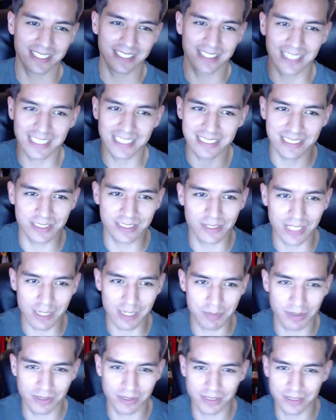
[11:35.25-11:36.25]
That's the ChuDat
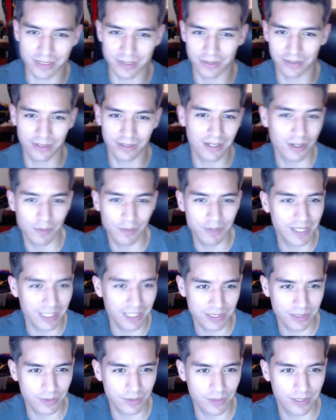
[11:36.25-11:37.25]
pose tutorial. I hope you guys
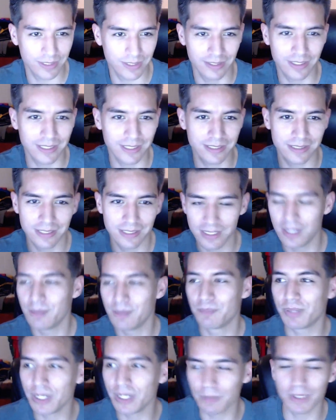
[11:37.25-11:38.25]
enjoyed it. That's
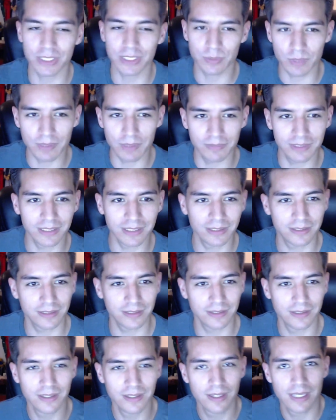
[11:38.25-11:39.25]
pretty much what I'm
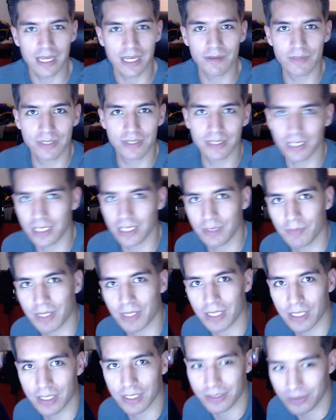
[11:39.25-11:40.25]
thinking every time
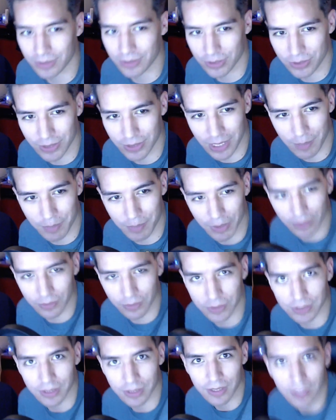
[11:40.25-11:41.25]
I do the ChuDat
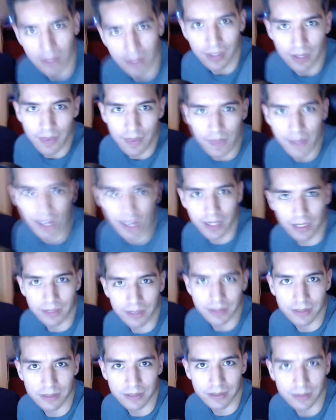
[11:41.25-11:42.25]
pose.
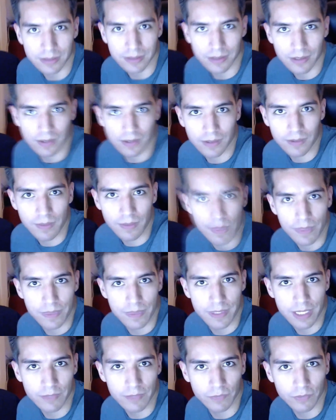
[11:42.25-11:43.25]
That's
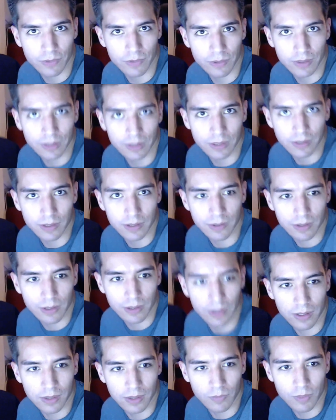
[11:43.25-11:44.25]
definitely
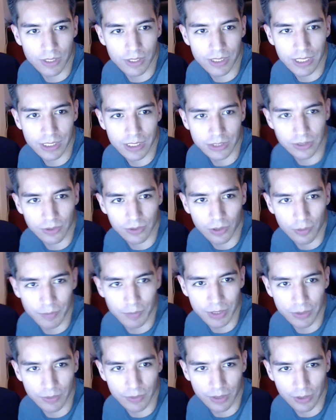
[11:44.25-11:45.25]
what you guys should all be
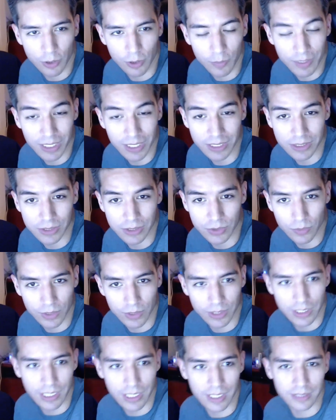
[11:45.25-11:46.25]
doing. Hope you guys enjoyed
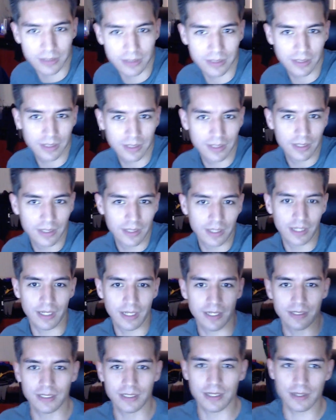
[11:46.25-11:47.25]
that,
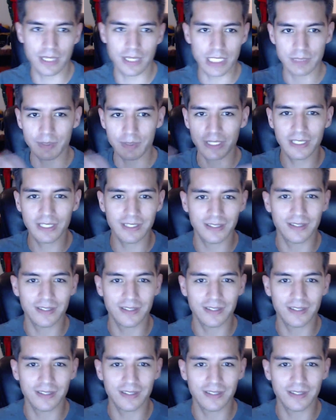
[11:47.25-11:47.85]
and that's about it.